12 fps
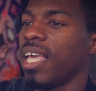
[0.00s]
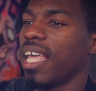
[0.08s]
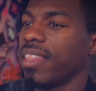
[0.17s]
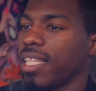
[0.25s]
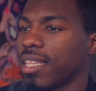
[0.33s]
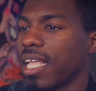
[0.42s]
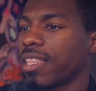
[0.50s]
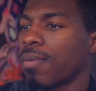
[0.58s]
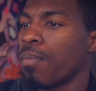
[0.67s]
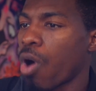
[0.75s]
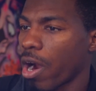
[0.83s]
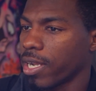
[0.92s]
and then let the
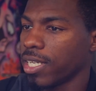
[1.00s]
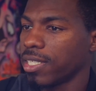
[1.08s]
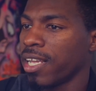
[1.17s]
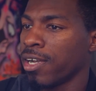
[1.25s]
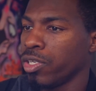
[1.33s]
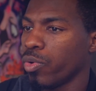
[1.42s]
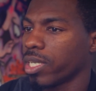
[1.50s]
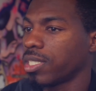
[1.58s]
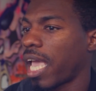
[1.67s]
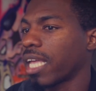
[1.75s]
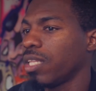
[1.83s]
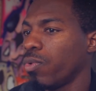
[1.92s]
market tell you
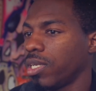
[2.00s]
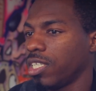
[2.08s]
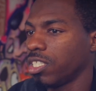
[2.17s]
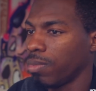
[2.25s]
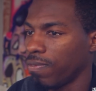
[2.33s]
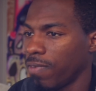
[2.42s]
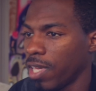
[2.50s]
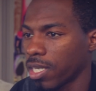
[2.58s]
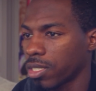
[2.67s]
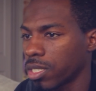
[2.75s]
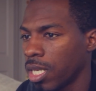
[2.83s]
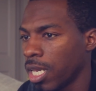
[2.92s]
exactly what needs to be fixed.